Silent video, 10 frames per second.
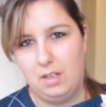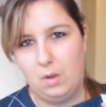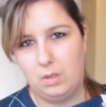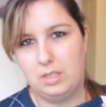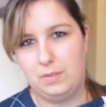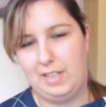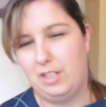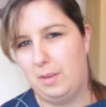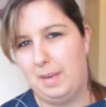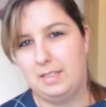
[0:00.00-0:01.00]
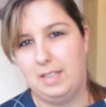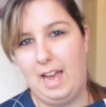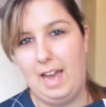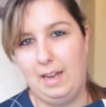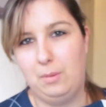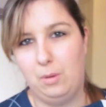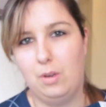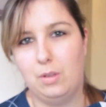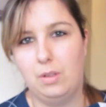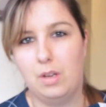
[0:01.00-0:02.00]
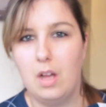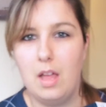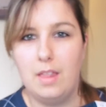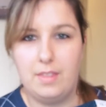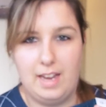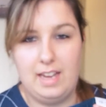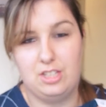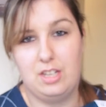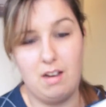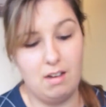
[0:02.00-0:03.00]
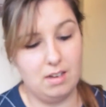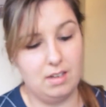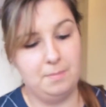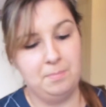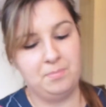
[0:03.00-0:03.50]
on his feet no matter how long they actually are.